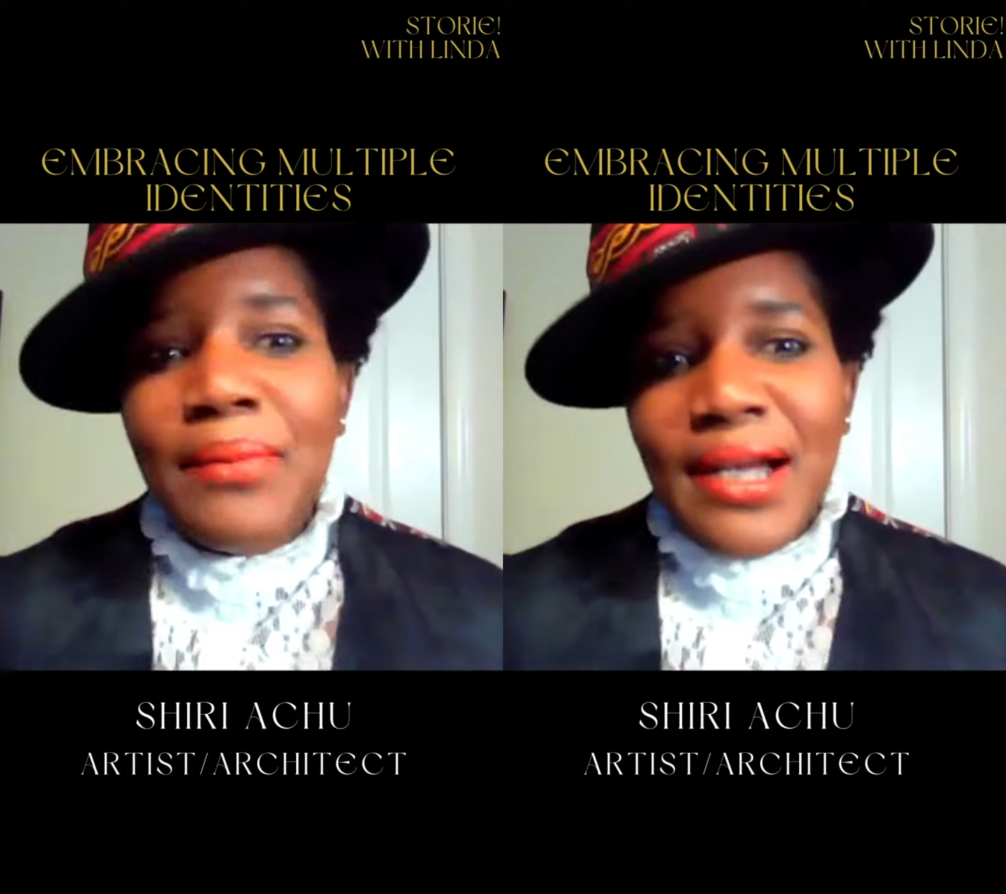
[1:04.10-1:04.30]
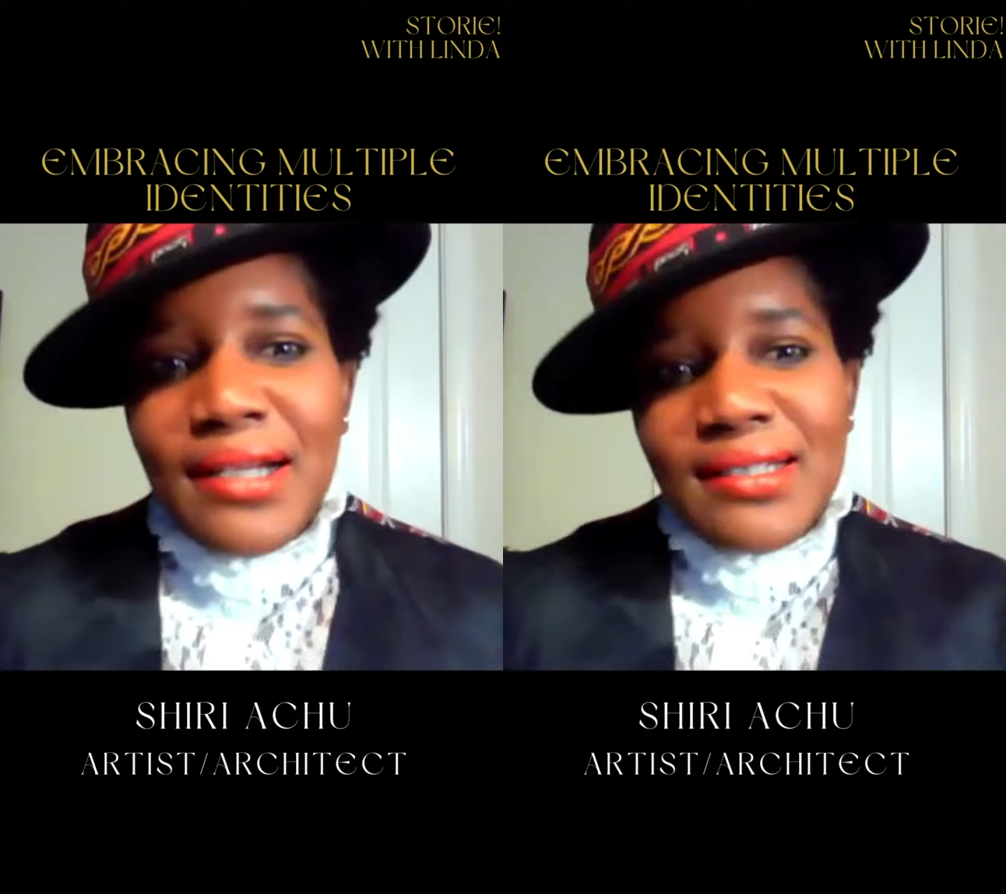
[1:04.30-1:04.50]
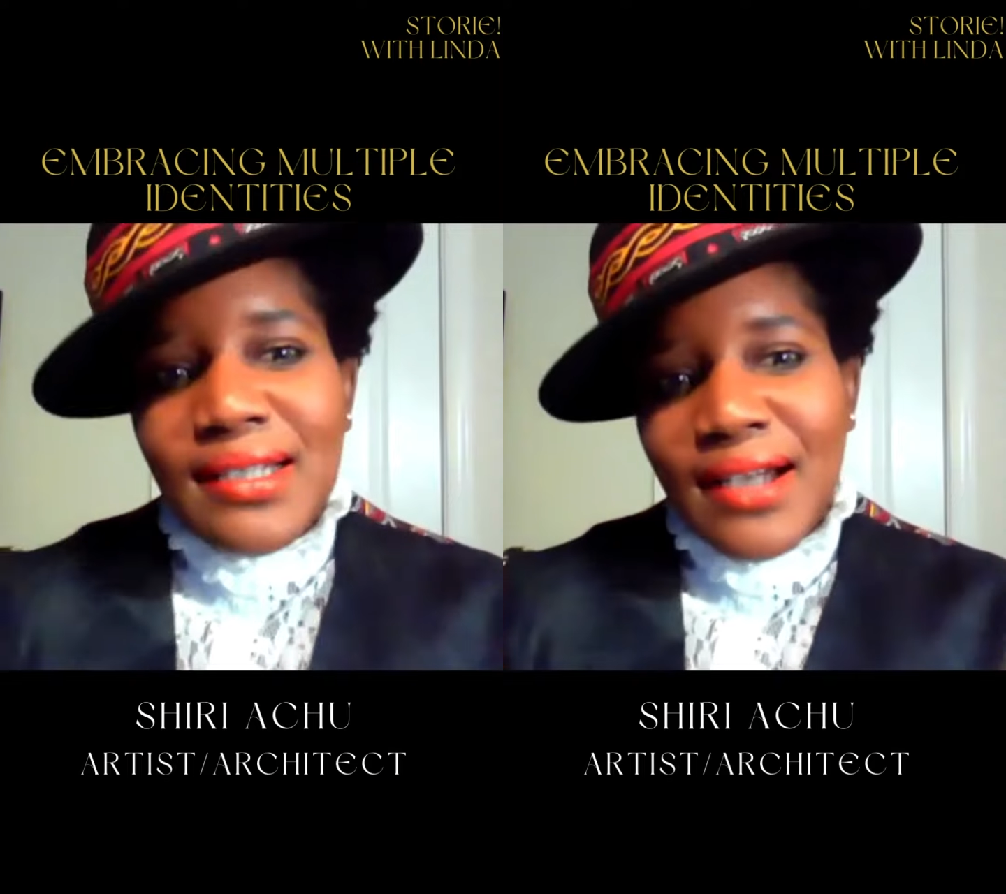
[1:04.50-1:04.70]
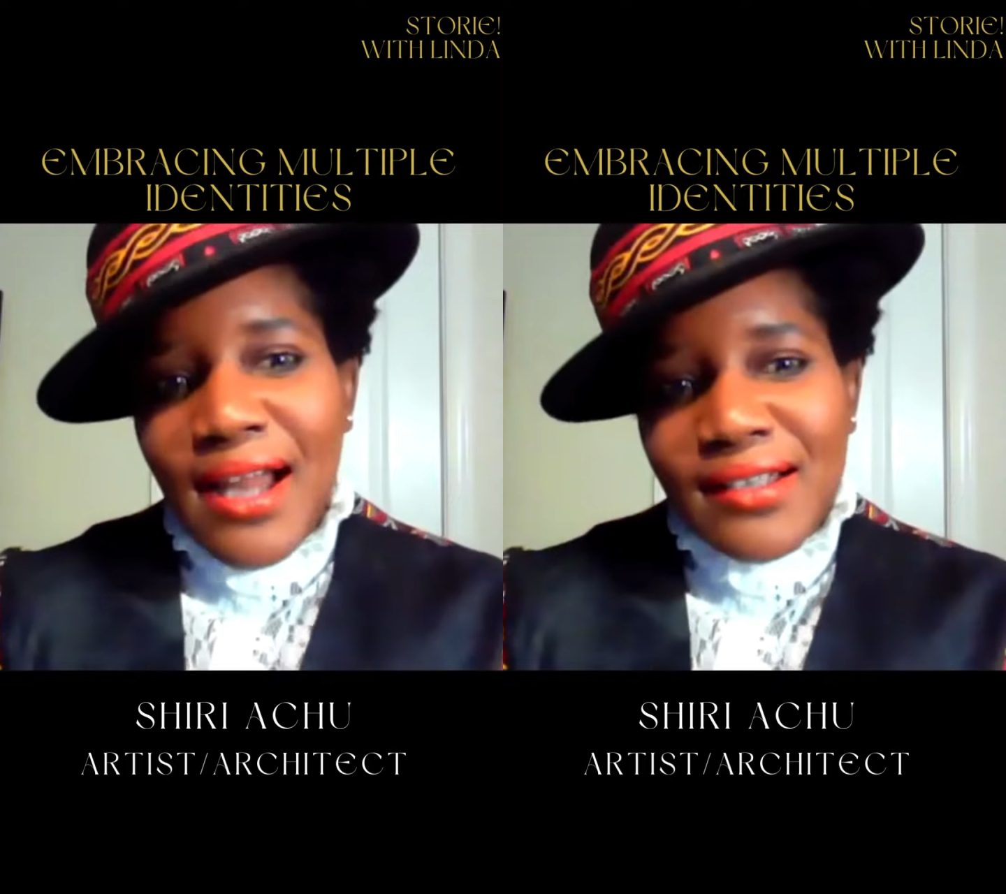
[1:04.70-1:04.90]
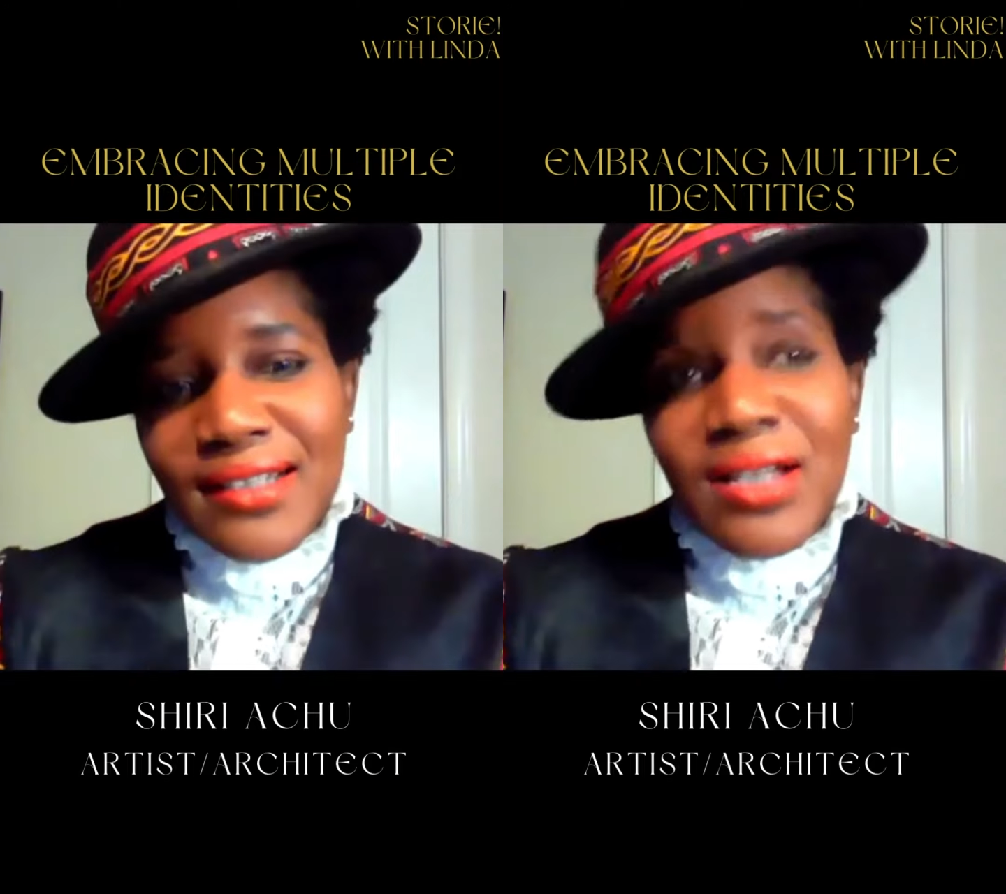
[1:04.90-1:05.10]
I'm an artist and an
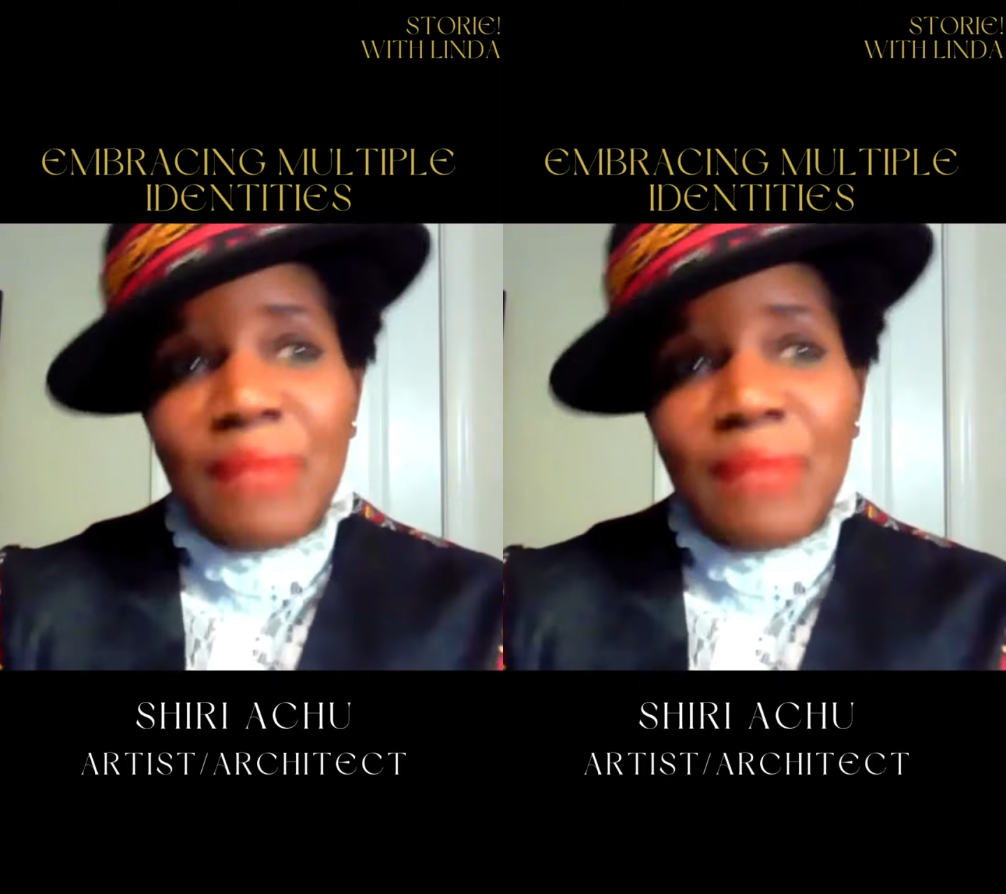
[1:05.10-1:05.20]
architect.